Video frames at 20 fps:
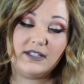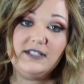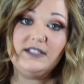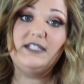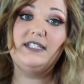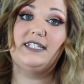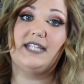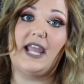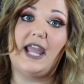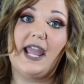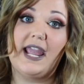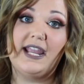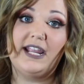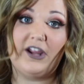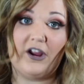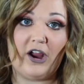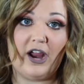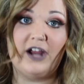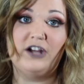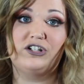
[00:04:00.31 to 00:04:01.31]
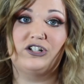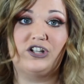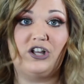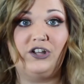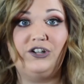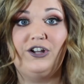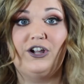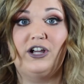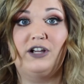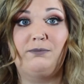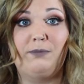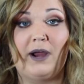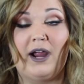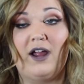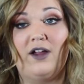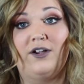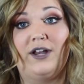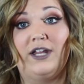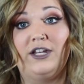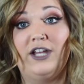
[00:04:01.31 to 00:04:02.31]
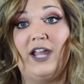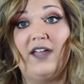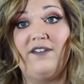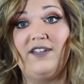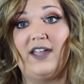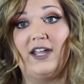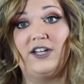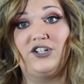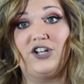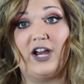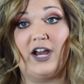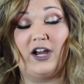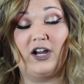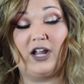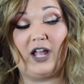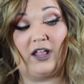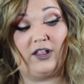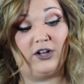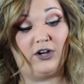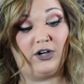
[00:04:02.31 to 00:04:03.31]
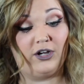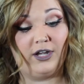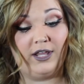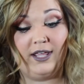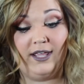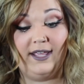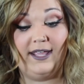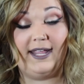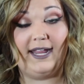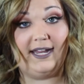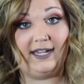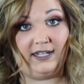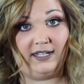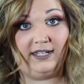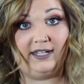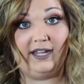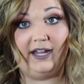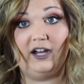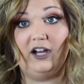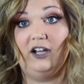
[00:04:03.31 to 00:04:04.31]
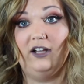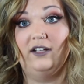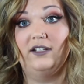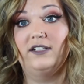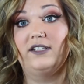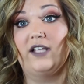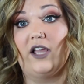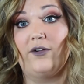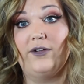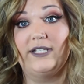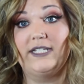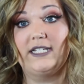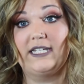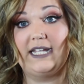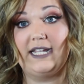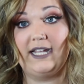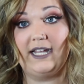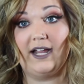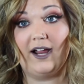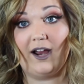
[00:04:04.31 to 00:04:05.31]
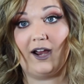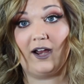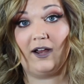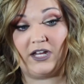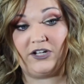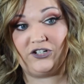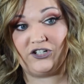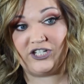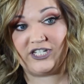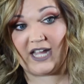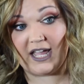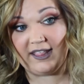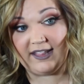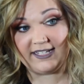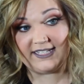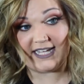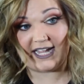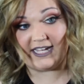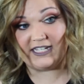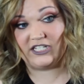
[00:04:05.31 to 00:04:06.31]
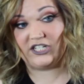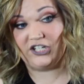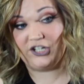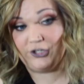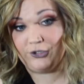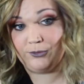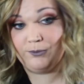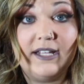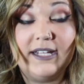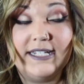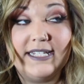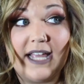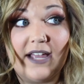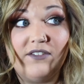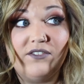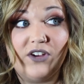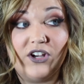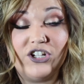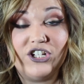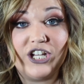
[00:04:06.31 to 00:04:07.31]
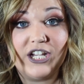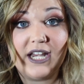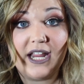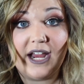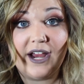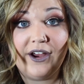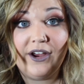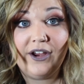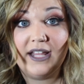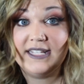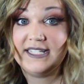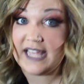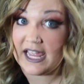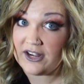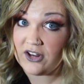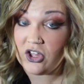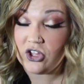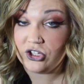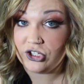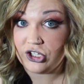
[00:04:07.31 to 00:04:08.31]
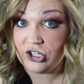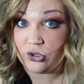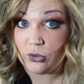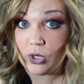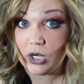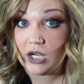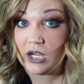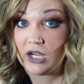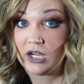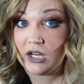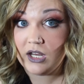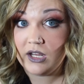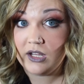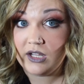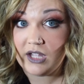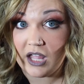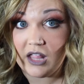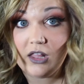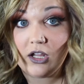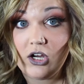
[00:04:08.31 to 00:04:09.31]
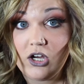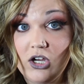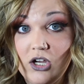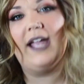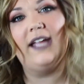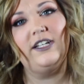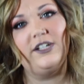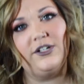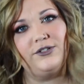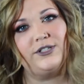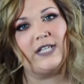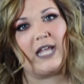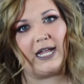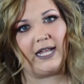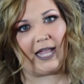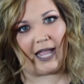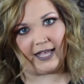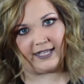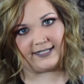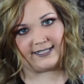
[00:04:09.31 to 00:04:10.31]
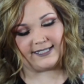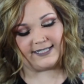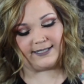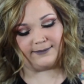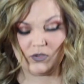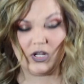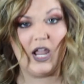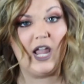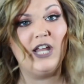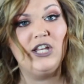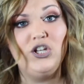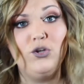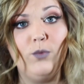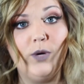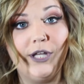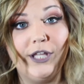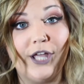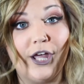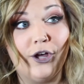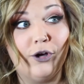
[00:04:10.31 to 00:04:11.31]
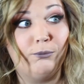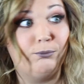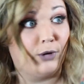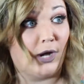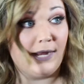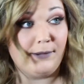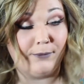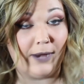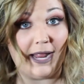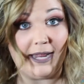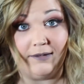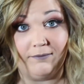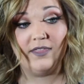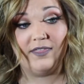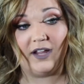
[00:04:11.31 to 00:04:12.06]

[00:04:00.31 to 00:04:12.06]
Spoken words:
Let's say your hair is all dark brown and you haven't had your hair colored in a year. So it's to here and your stylist asks you, is that virgin hair? Is that all your color? And you say yes, and you want to go bright red.